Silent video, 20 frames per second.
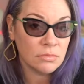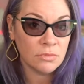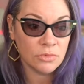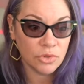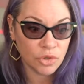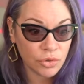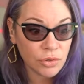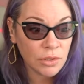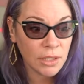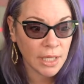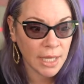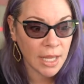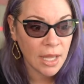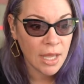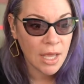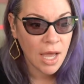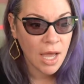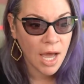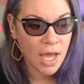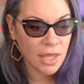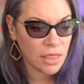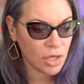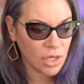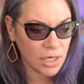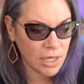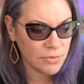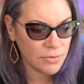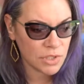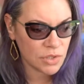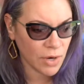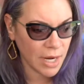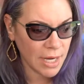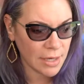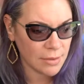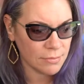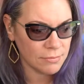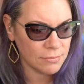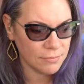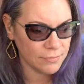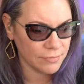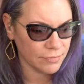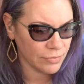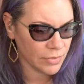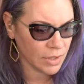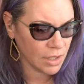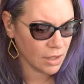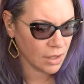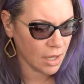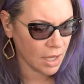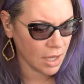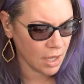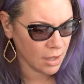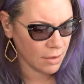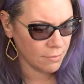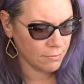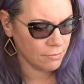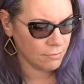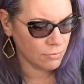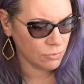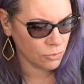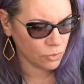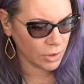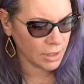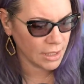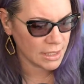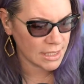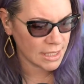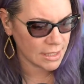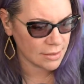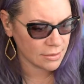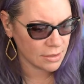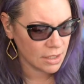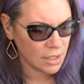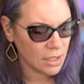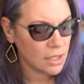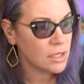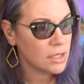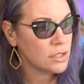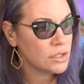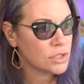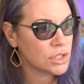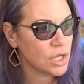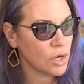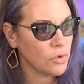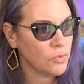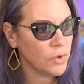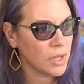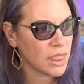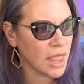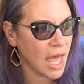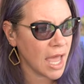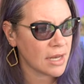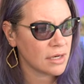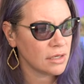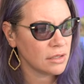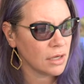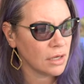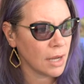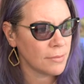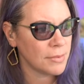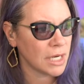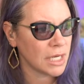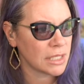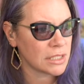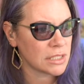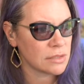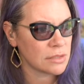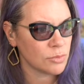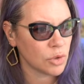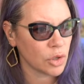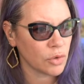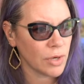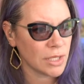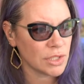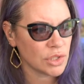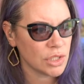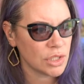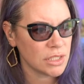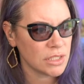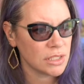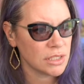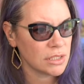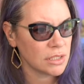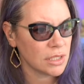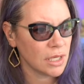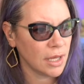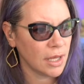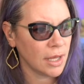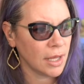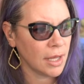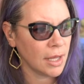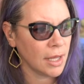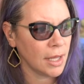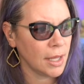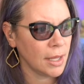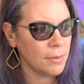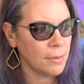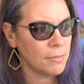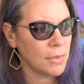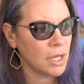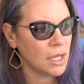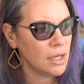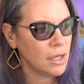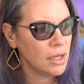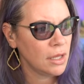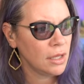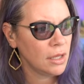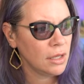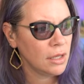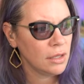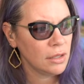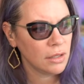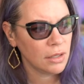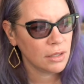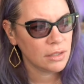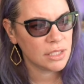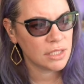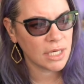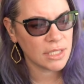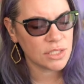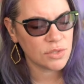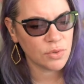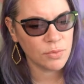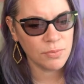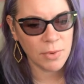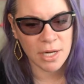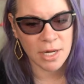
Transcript: Truly, I thought he was great. Um, really did. So with that, I'm going to get to some more questions. Um, did I swoop?